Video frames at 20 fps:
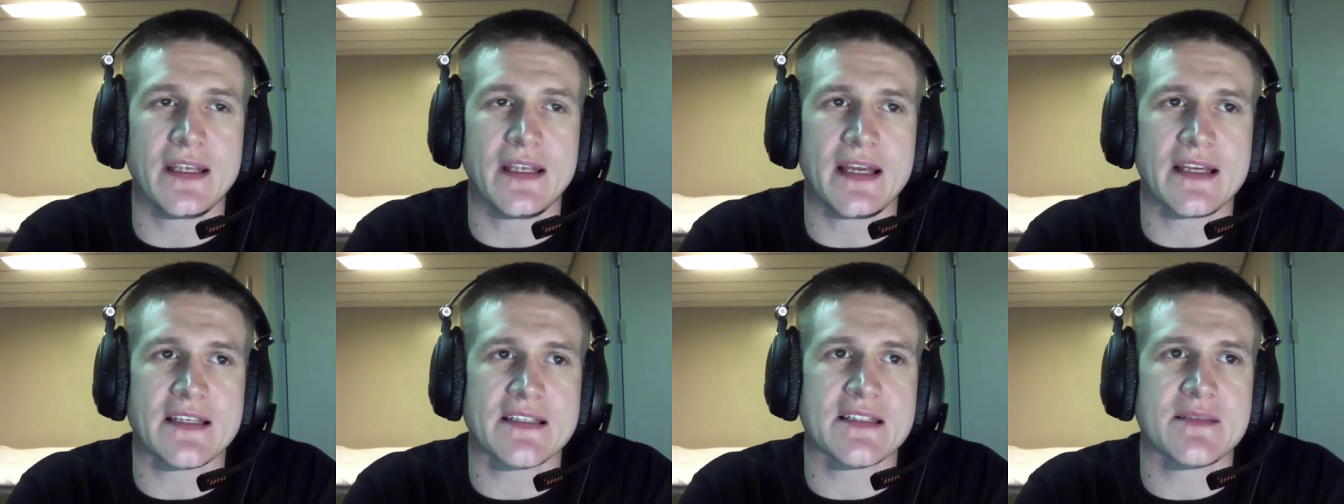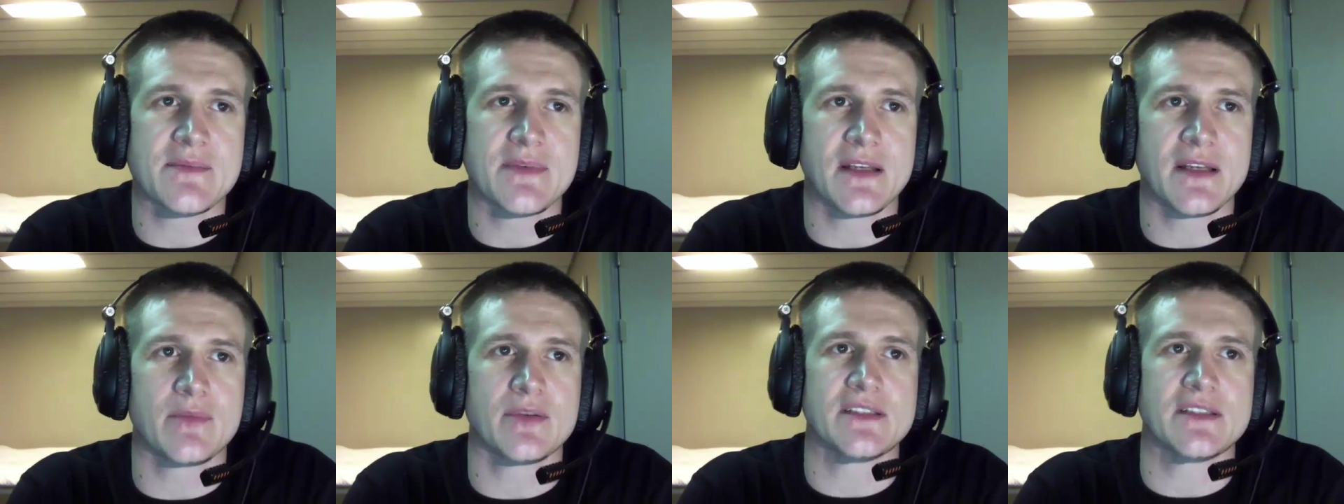has to
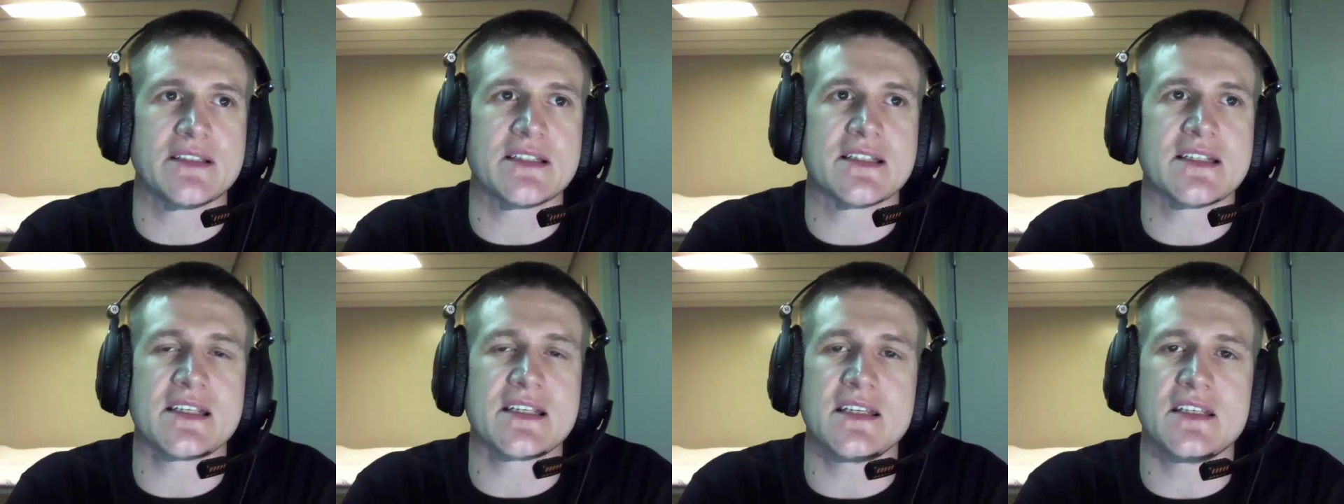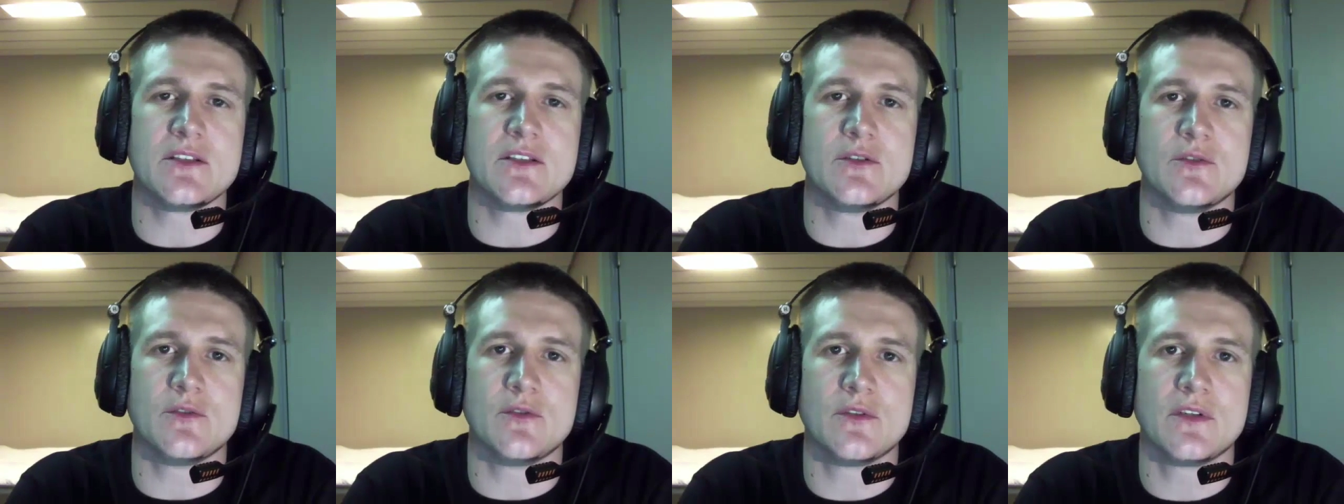be able to see
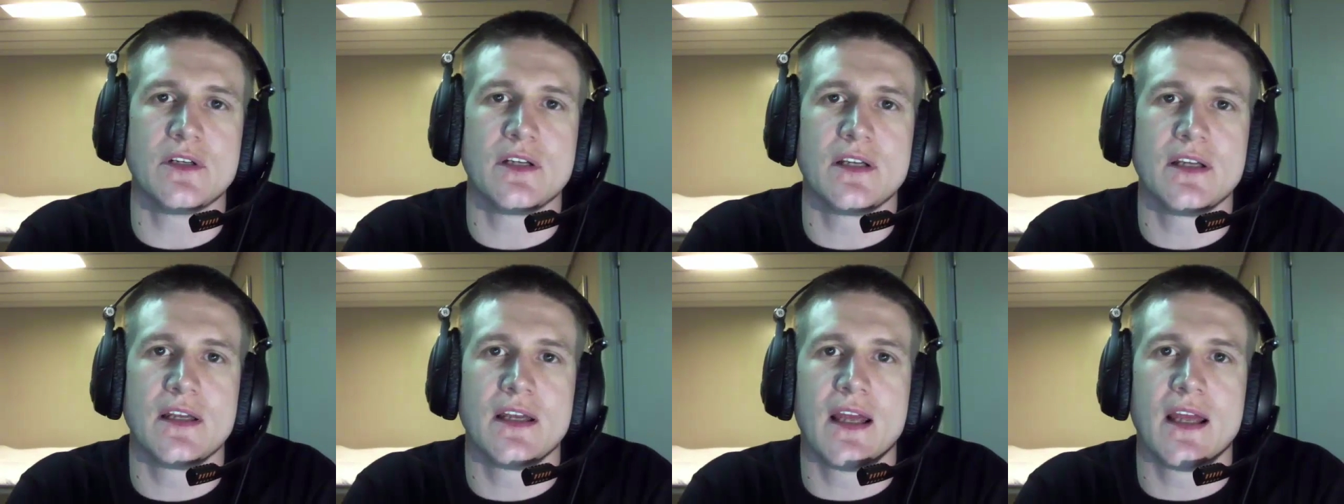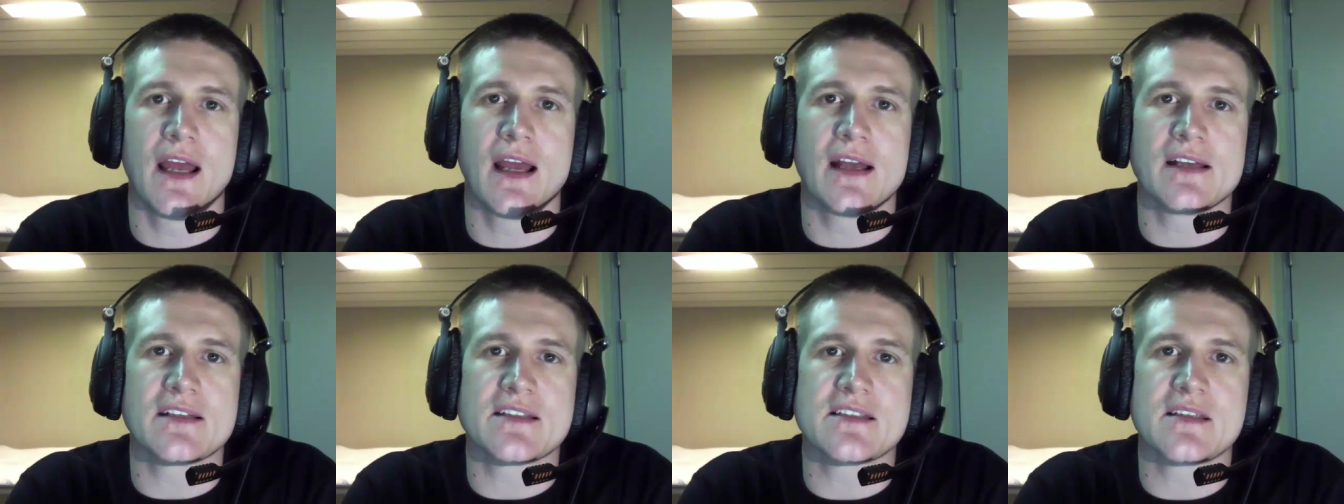you
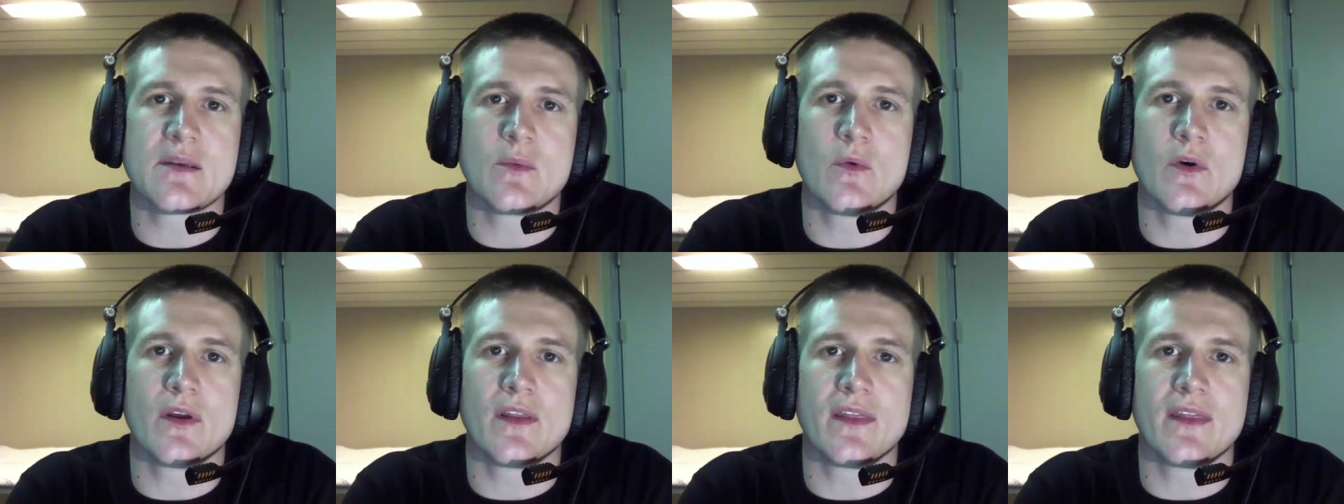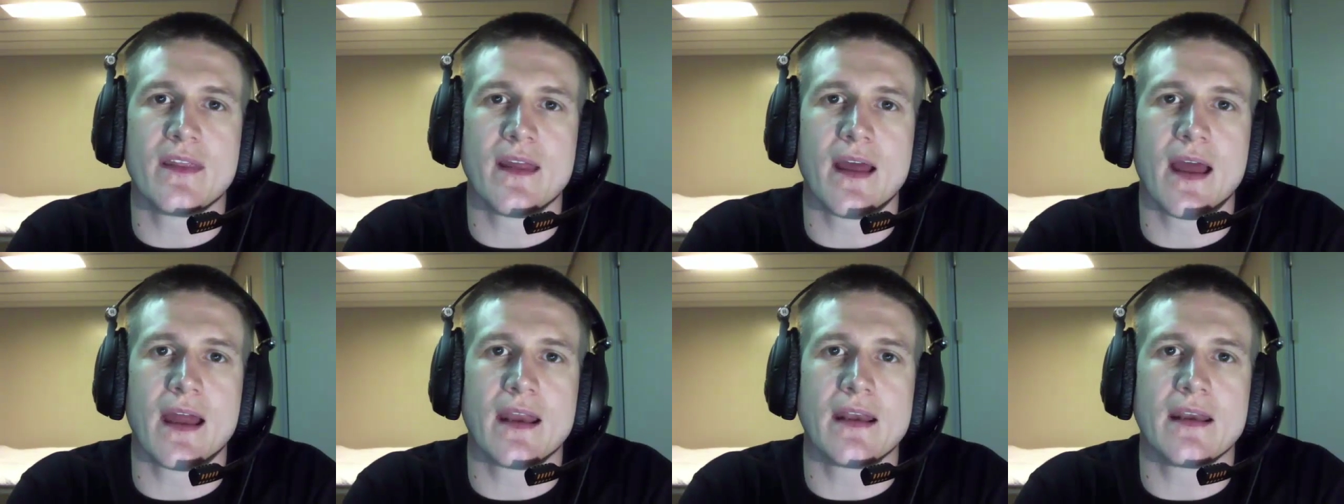as someone
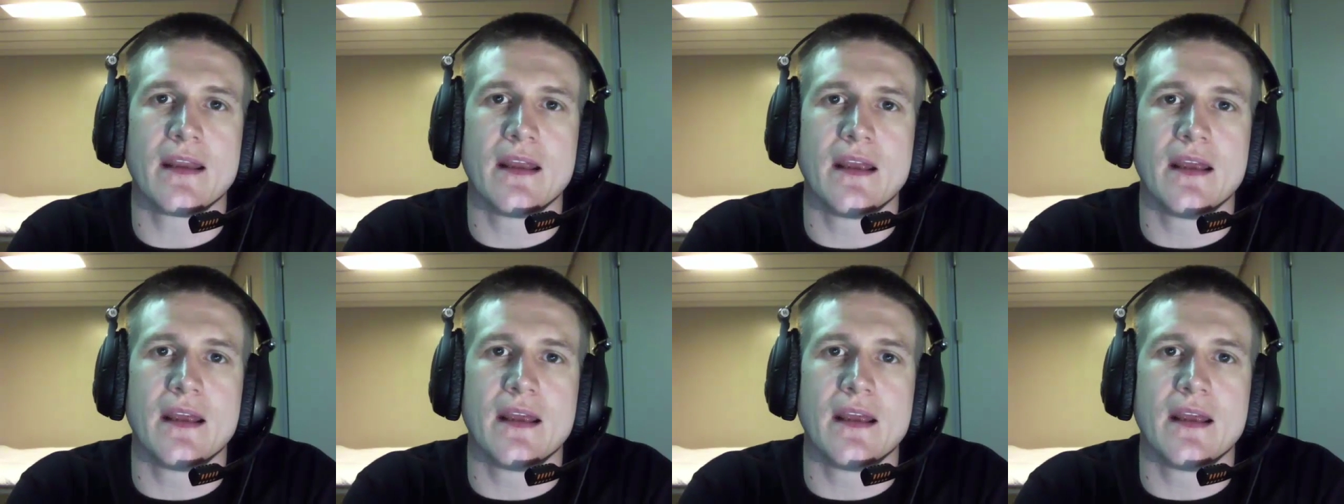that